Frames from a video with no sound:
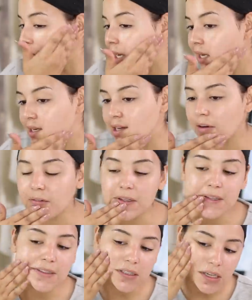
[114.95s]
I can
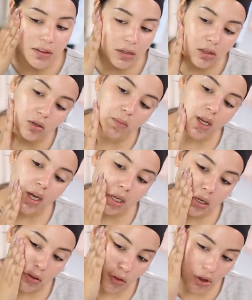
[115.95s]
definitely see the
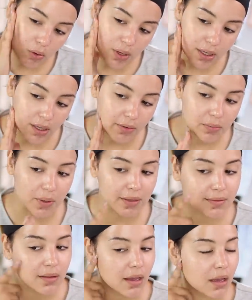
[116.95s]
illuminating glow it gives my
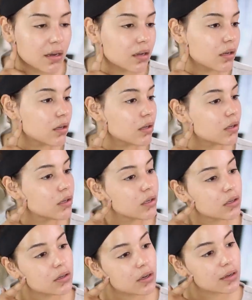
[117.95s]
skin.
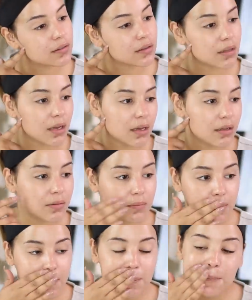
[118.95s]
Do you guys see that?
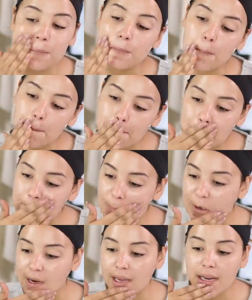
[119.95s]

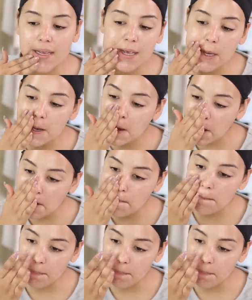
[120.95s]
Pretty.